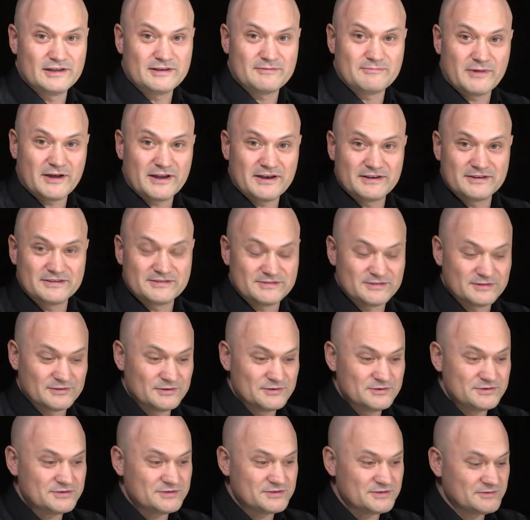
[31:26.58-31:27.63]
button
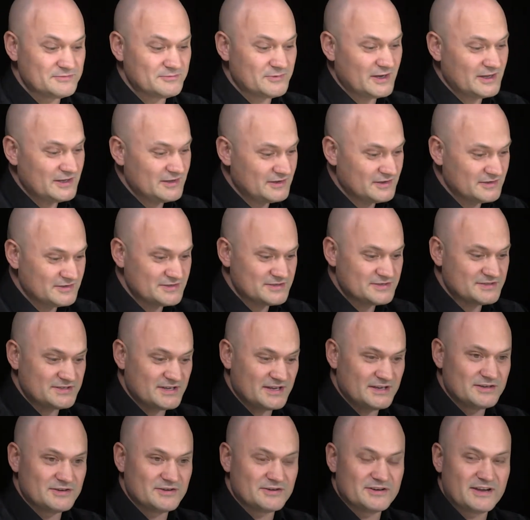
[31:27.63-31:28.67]
solution where you can just
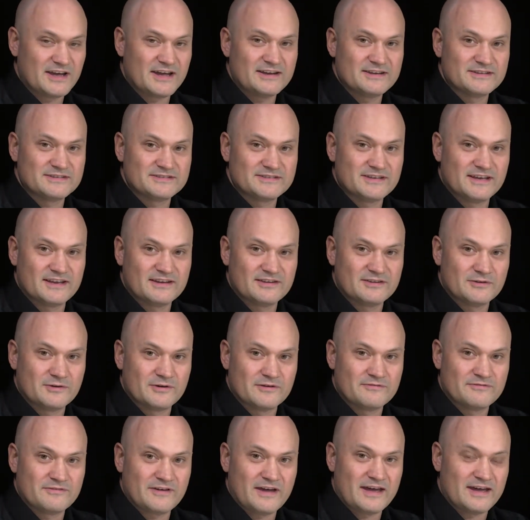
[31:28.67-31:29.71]
send your data set to a
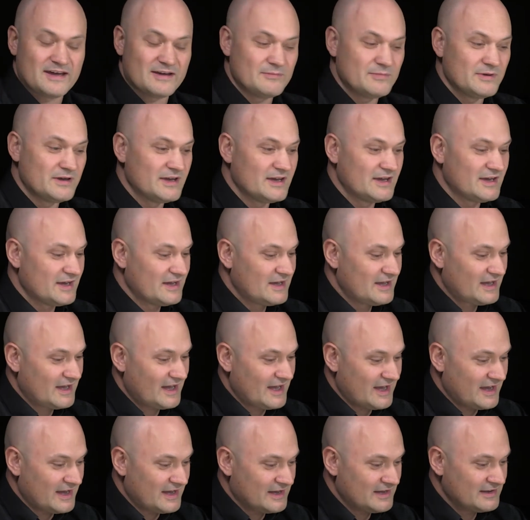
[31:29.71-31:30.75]
fab
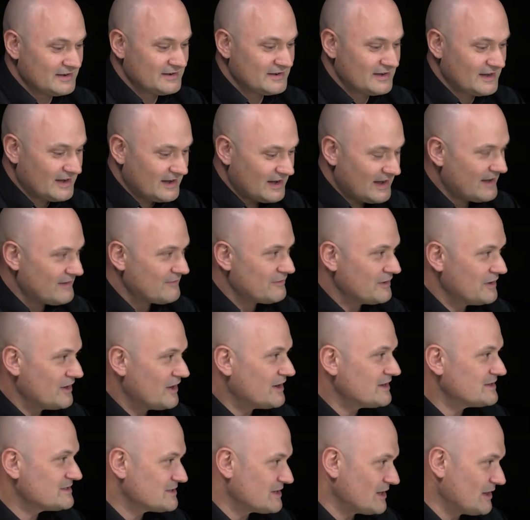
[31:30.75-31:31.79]
and have a
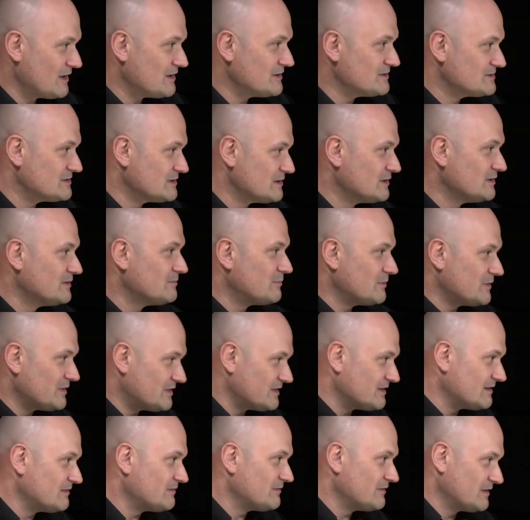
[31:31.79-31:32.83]
nice closed loop with
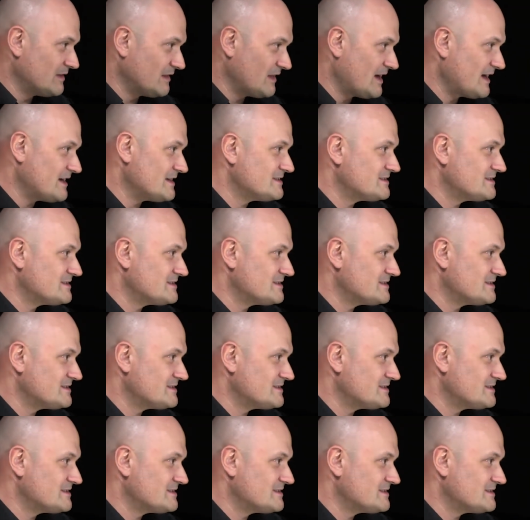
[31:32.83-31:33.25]
the layer